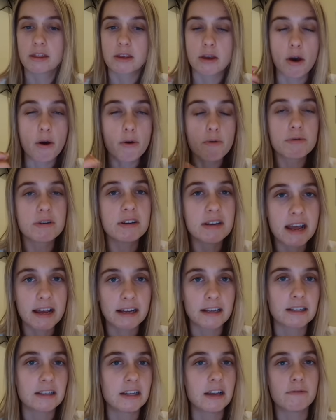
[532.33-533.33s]
The only
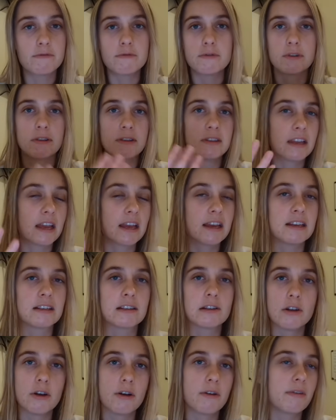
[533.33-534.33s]
negative you can say
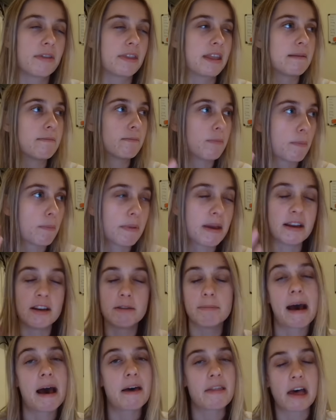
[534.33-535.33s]
is, look, they were
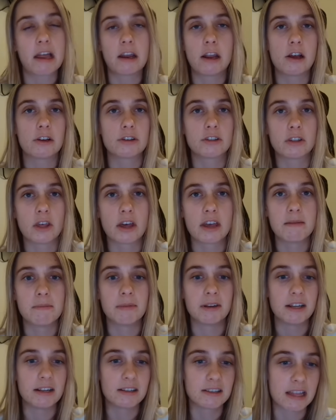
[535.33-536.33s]
pinned back that last 30
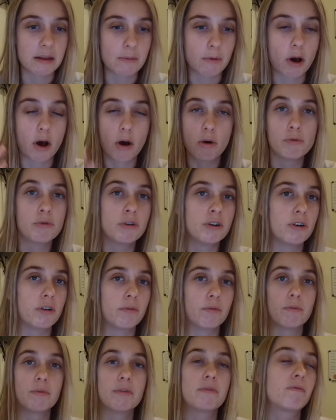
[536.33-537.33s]
minutes. They were holding
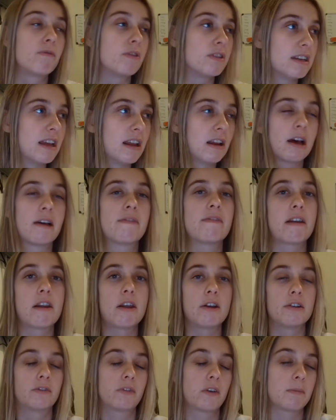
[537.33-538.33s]
on for dear life that
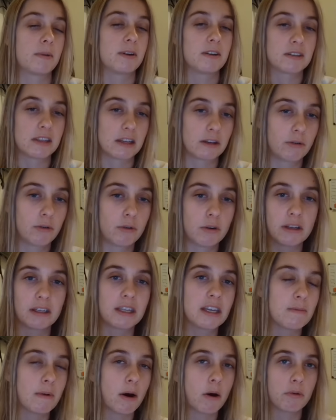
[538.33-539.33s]
last 30 minutes. They couldn't
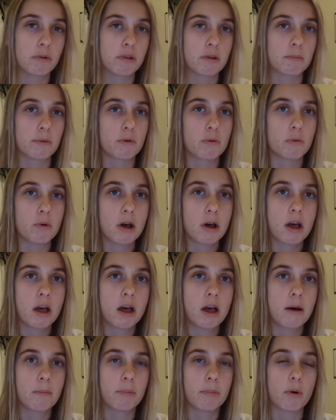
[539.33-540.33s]
keep a hold of the ball.
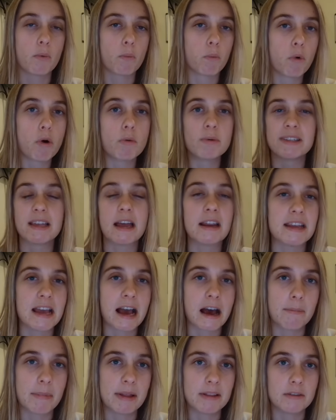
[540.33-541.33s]
But what was Eddie
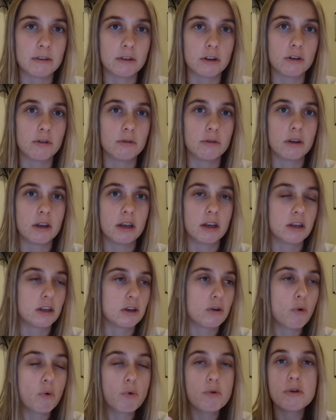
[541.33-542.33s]
Howe meant to do?
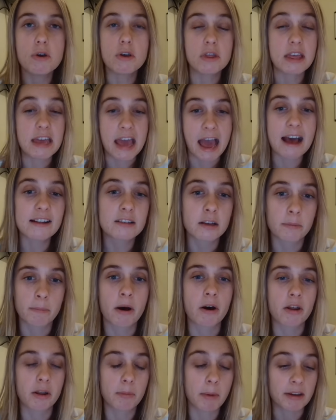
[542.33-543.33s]
They had to
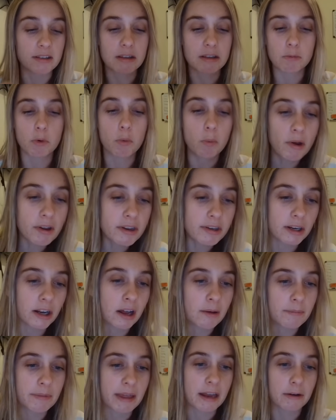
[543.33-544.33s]
park the bus. They were 1-0
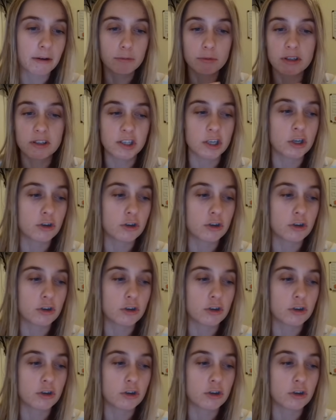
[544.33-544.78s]
up. They had all these